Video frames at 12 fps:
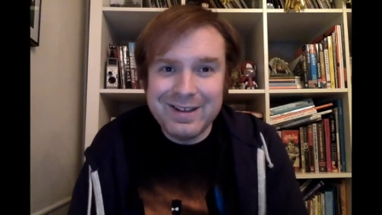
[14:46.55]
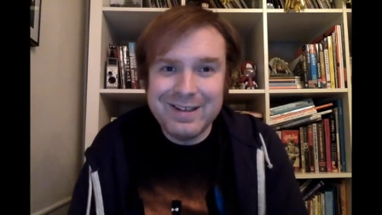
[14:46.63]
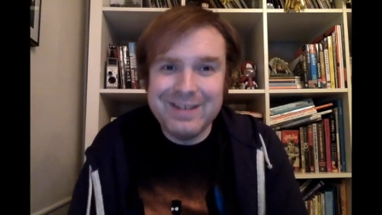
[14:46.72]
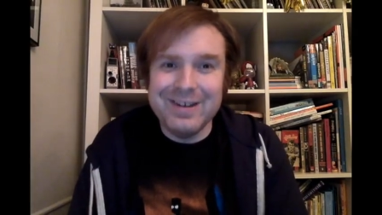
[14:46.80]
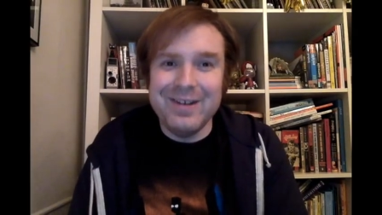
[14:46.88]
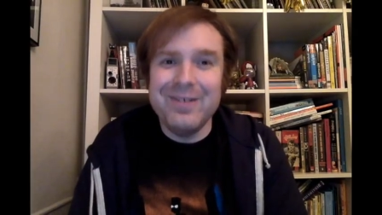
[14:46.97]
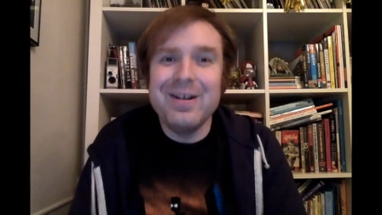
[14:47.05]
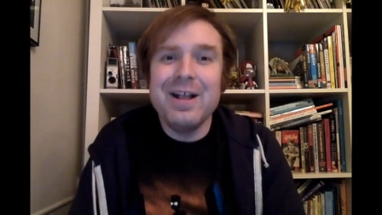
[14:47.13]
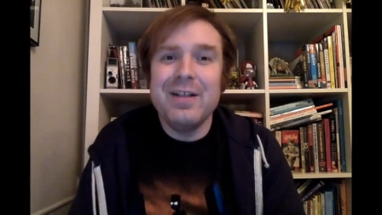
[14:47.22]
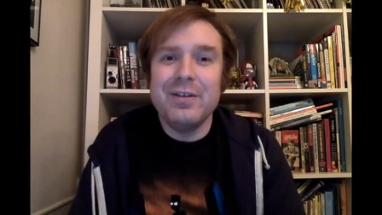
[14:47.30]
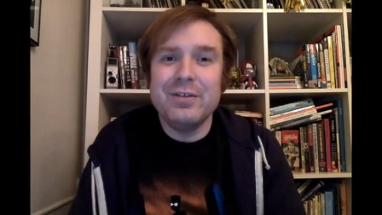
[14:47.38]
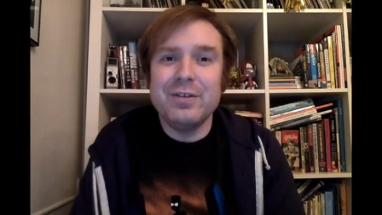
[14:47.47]
You know,
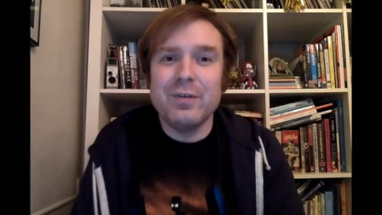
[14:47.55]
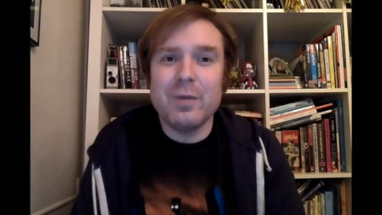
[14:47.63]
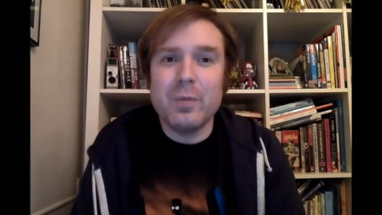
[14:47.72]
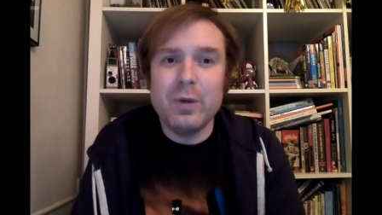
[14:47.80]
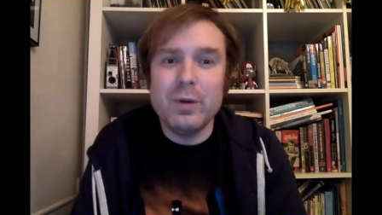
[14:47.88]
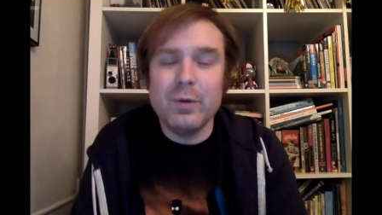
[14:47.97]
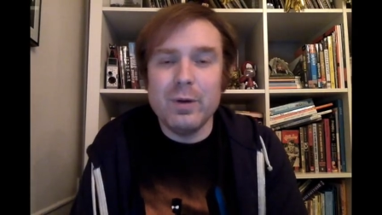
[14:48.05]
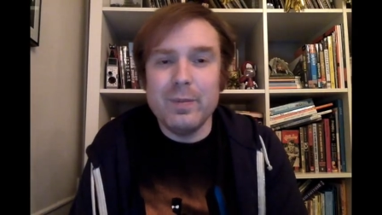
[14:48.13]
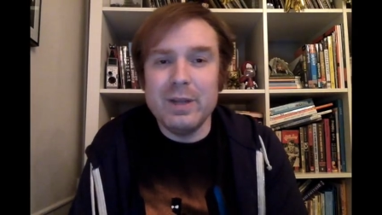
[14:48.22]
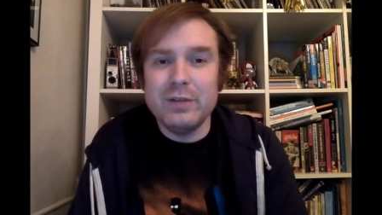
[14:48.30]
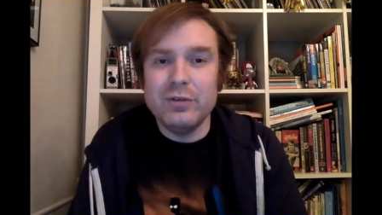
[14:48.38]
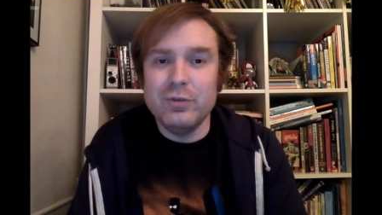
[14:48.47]
there's never a point where it
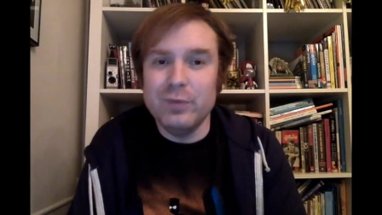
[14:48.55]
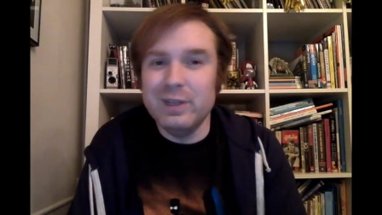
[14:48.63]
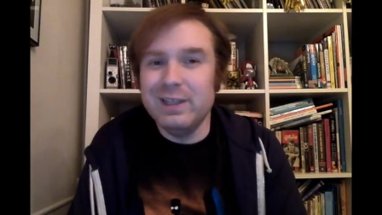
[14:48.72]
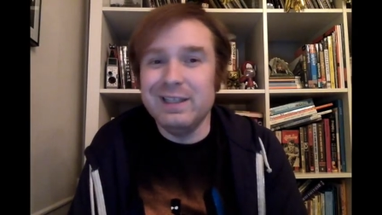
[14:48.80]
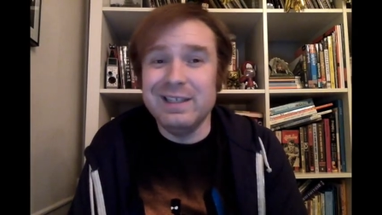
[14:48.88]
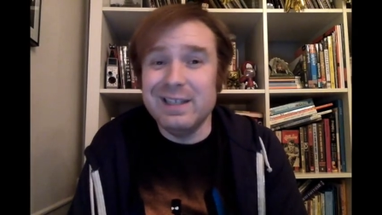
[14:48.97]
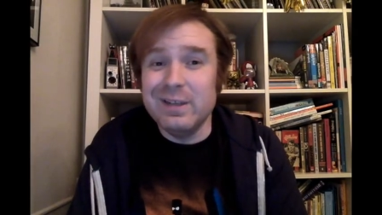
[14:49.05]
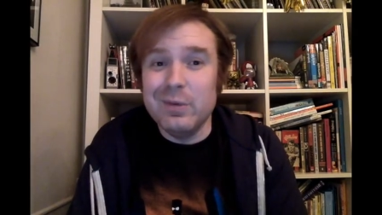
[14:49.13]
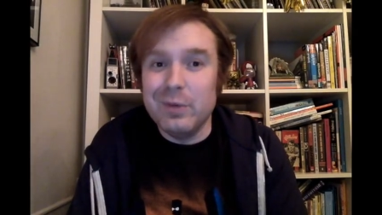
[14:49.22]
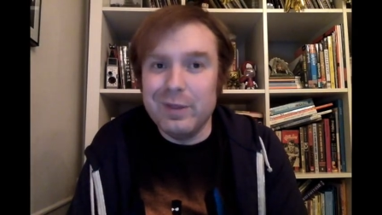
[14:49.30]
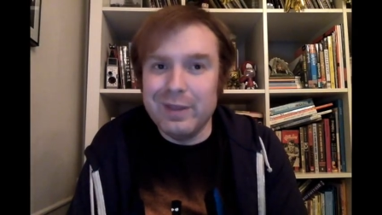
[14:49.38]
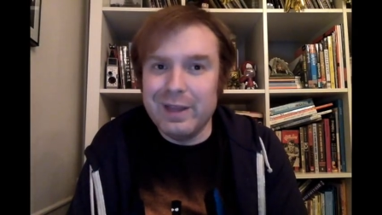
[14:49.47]
makes you really deal
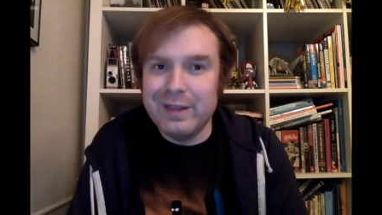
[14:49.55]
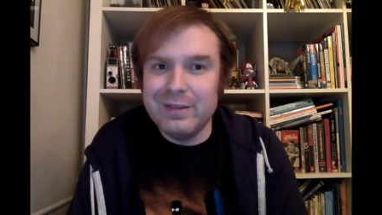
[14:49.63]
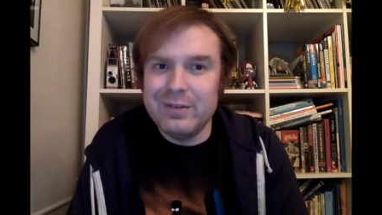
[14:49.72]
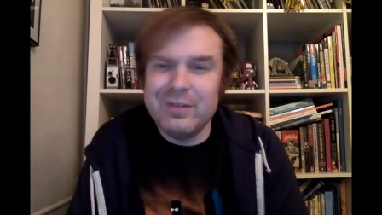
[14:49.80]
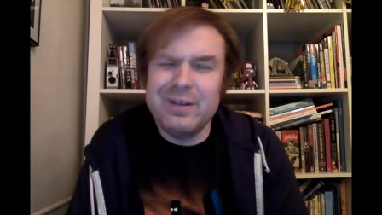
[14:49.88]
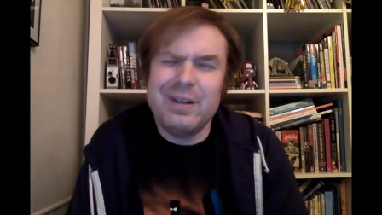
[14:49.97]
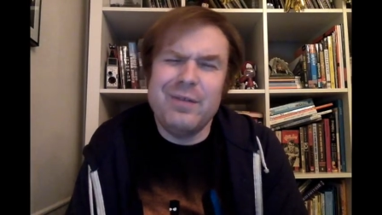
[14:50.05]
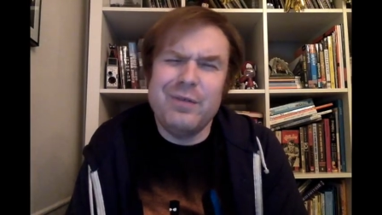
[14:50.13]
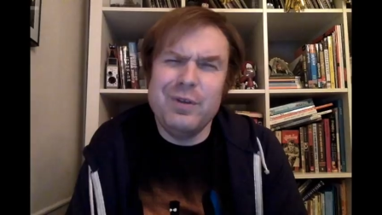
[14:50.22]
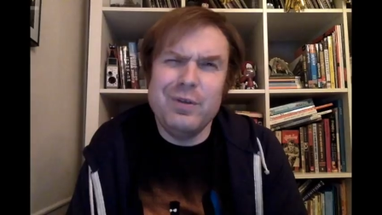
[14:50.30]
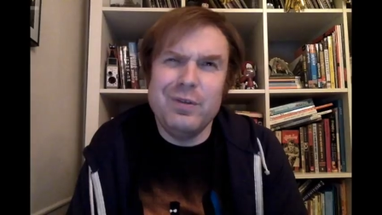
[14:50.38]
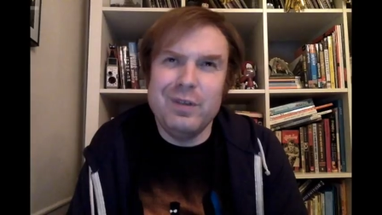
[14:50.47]
with that. There's like a
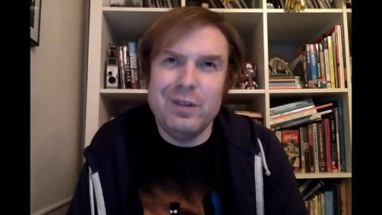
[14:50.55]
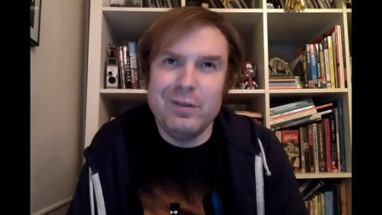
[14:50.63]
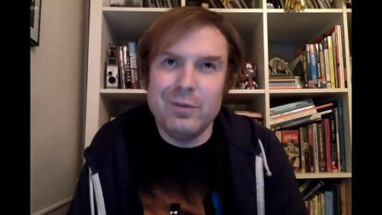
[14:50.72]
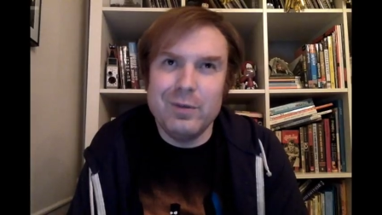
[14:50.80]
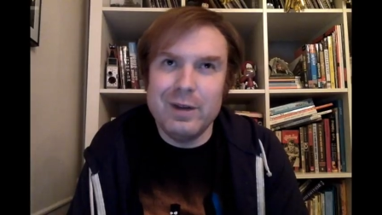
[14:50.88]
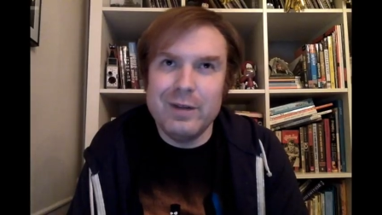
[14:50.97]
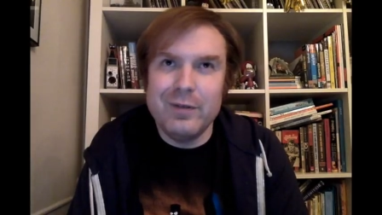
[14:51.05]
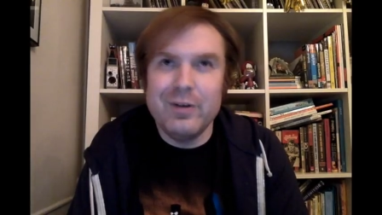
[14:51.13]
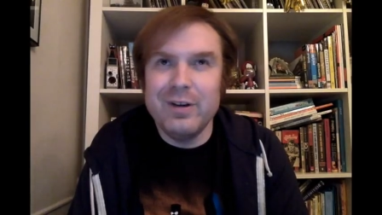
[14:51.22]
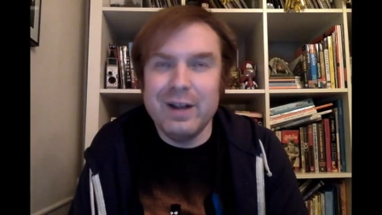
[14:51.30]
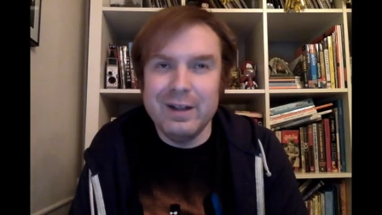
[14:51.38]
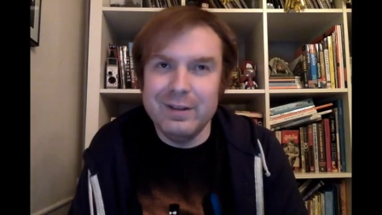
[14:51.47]
few scenes or
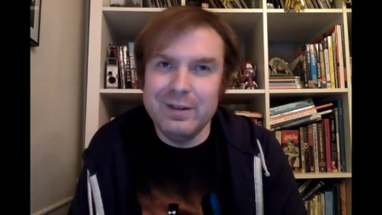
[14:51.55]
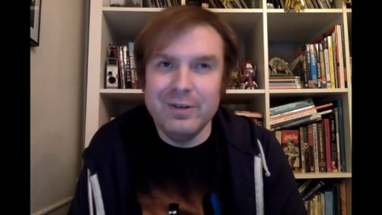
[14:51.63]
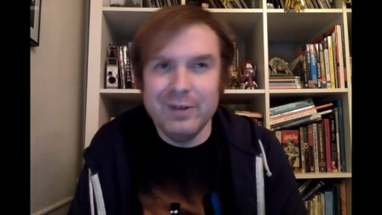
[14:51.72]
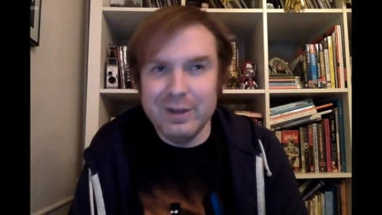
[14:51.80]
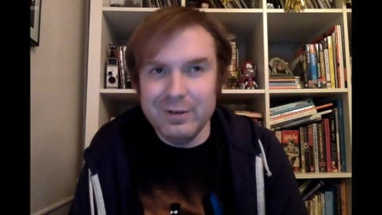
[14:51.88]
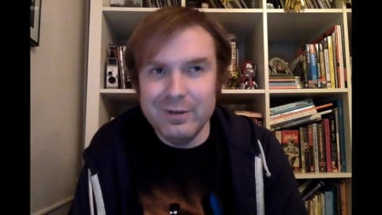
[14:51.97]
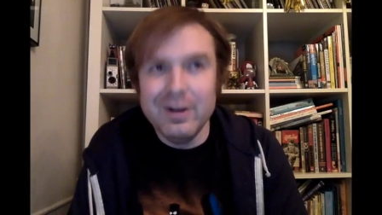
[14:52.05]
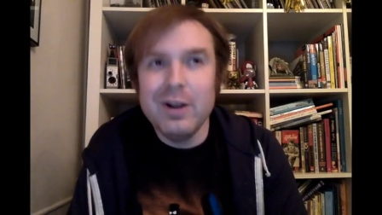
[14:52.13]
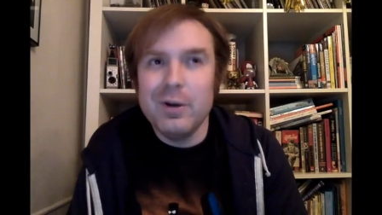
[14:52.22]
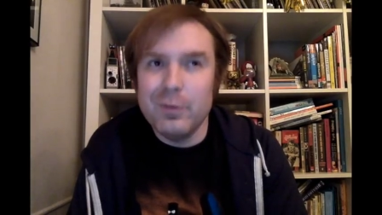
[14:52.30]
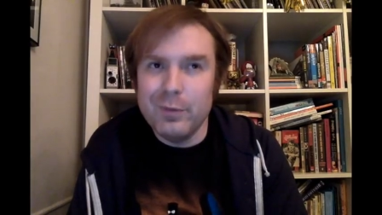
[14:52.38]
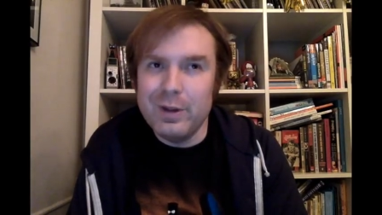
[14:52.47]
whatever, and they're in
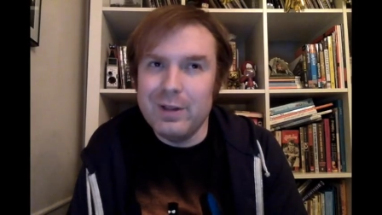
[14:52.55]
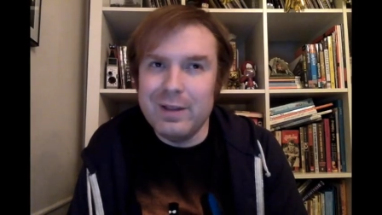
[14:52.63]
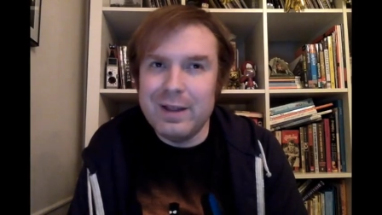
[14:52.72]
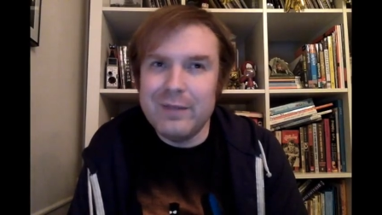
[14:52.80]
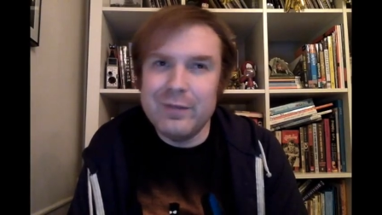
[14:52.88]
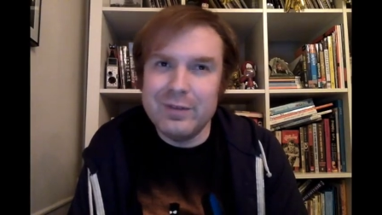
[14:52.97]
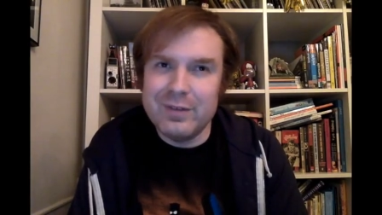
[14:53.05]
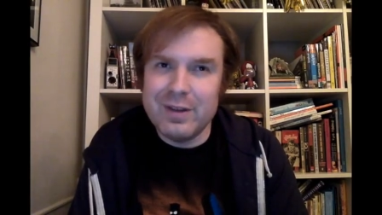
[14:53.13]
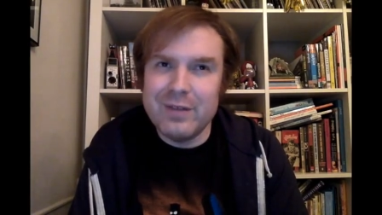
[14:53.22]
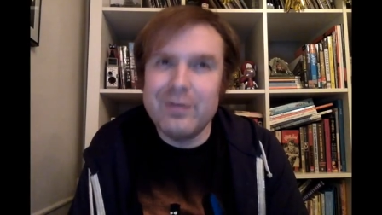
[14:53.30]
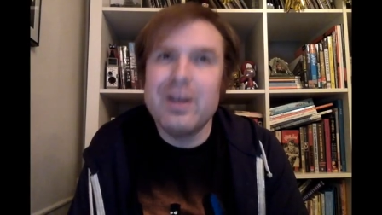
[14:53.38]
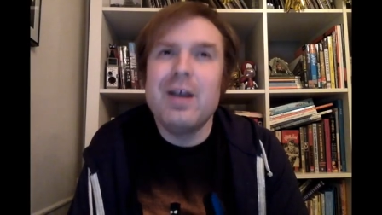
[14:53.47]
real life and
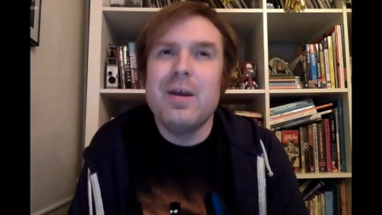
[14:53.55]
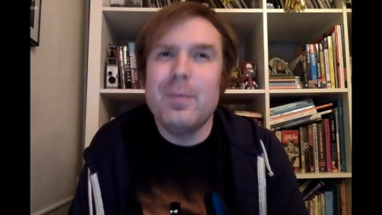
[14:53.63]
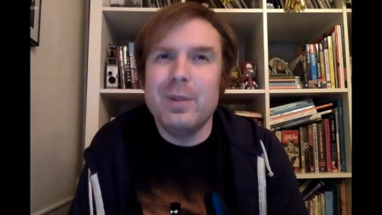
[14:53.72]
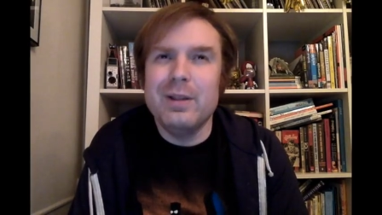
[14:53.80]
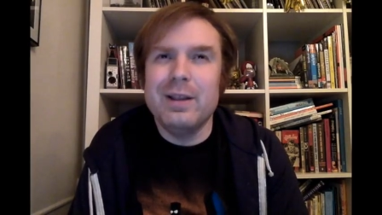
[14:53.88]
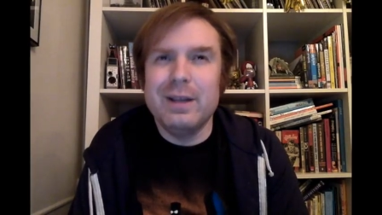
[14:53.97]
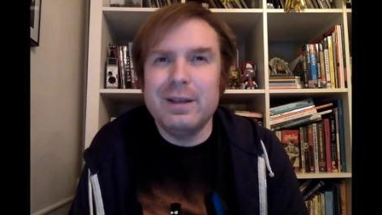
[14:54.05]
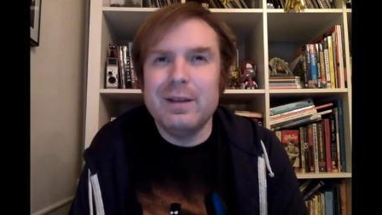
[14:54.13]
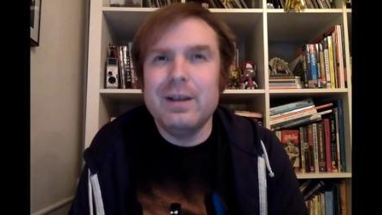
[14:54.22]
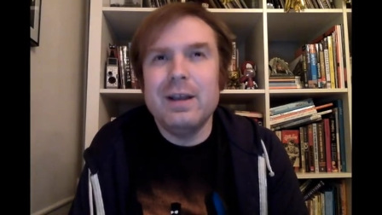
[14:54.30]
stuff, but like